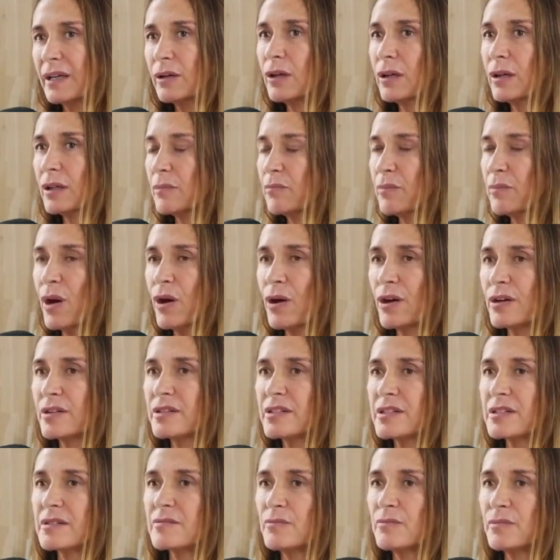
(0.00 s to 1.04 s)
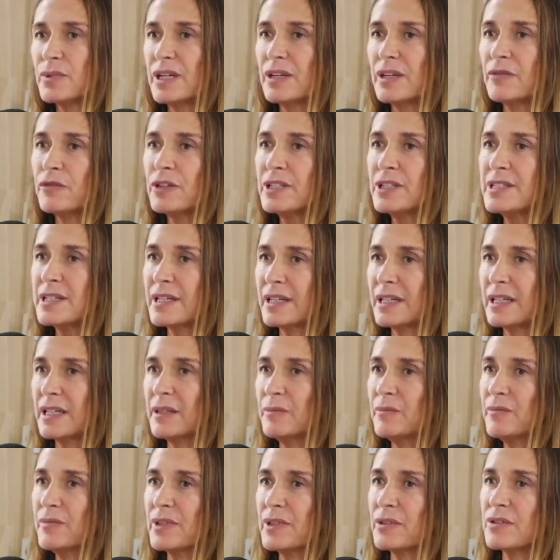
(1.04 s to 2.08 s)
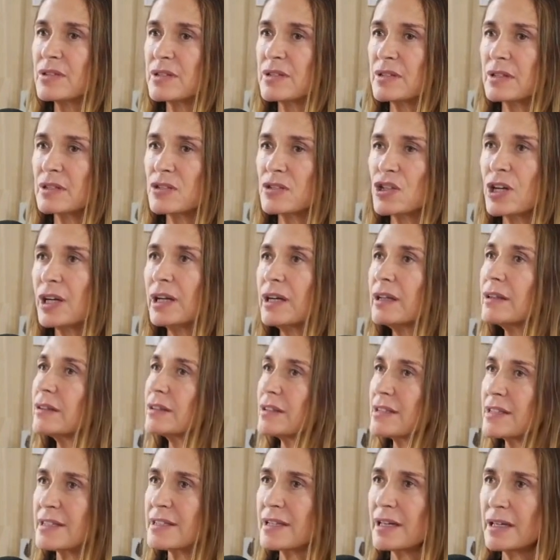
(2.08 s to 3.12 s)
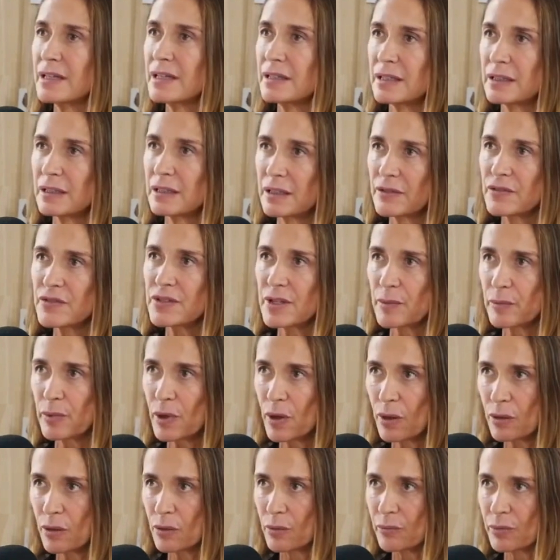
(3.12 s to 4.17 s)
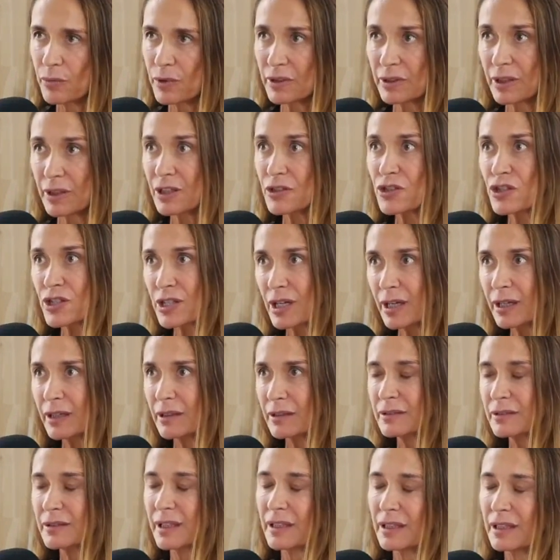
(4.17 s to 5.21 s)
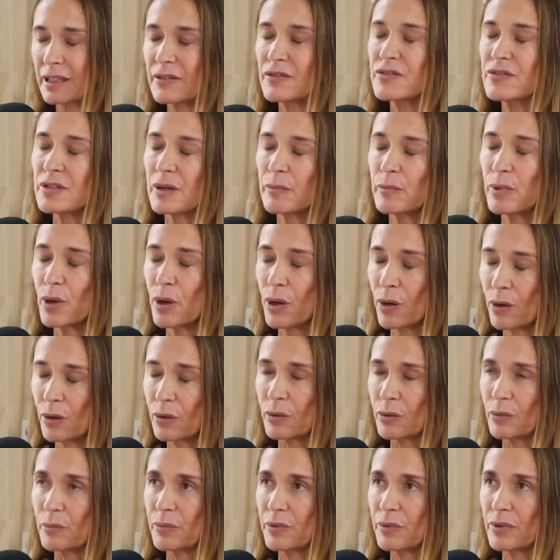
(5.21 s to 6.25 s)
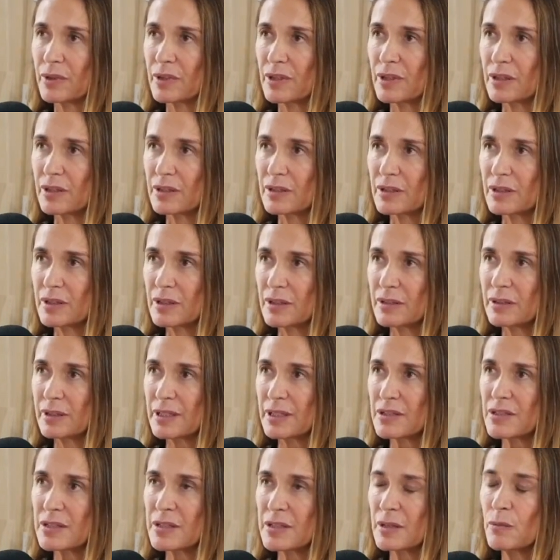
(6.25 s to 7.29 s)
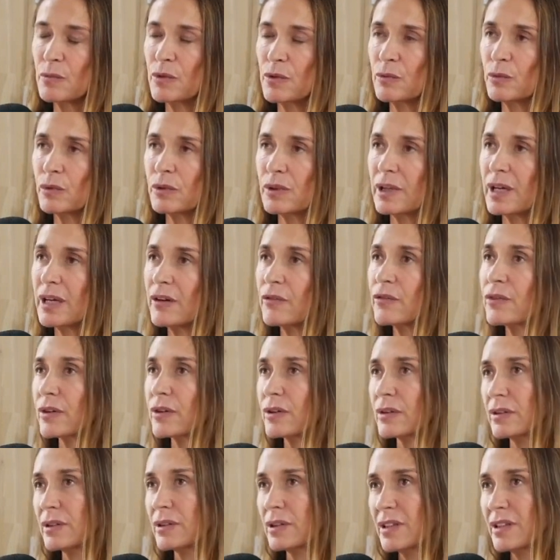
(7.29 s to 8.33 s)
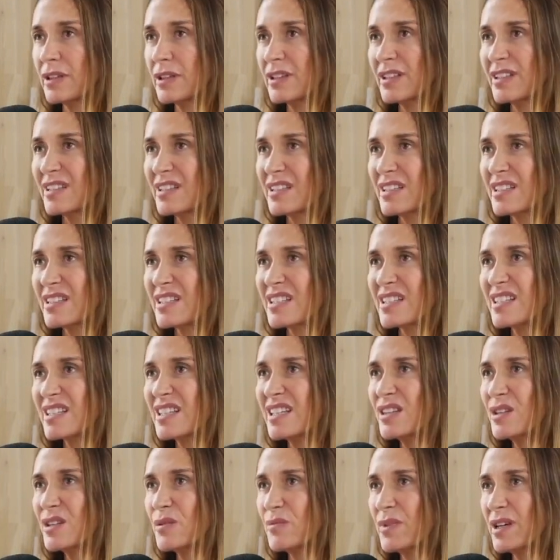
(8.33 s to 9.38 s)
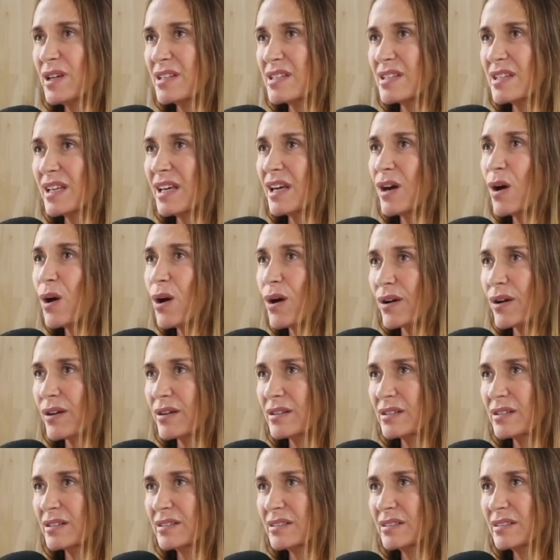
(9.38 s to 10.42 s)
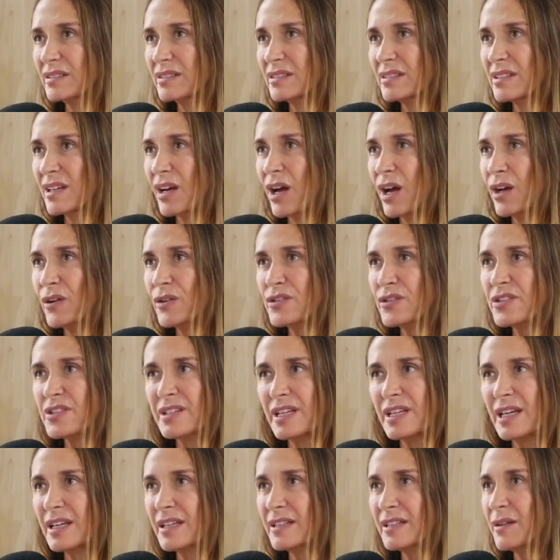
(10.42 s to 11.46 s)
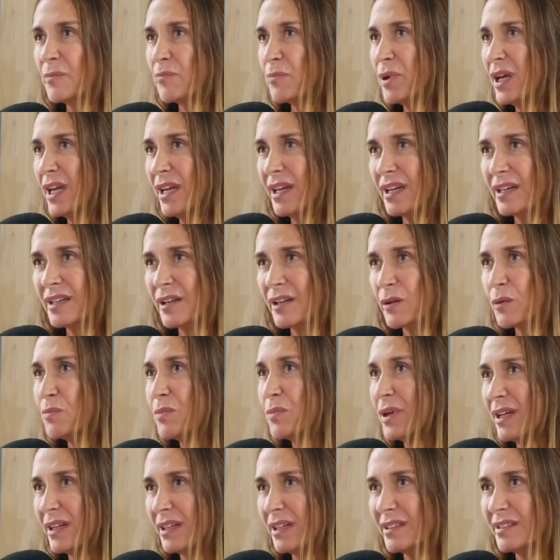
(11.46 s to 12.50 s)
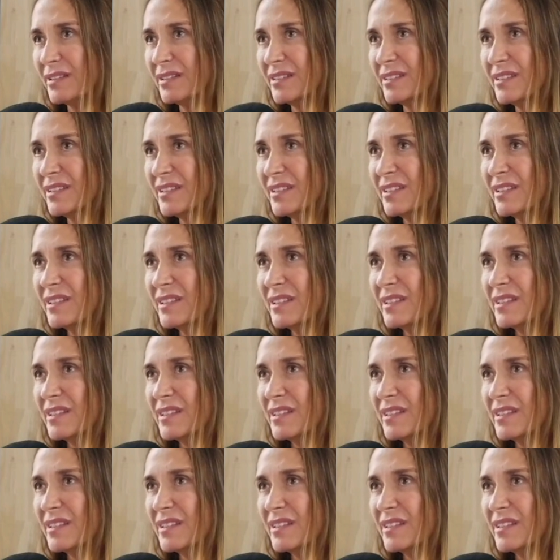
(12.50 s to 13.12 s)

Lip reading: I call it parts, but every time there's a child inside that gives up hope, a child that gives up hope, that someone will ever see them as they are, understand their pain.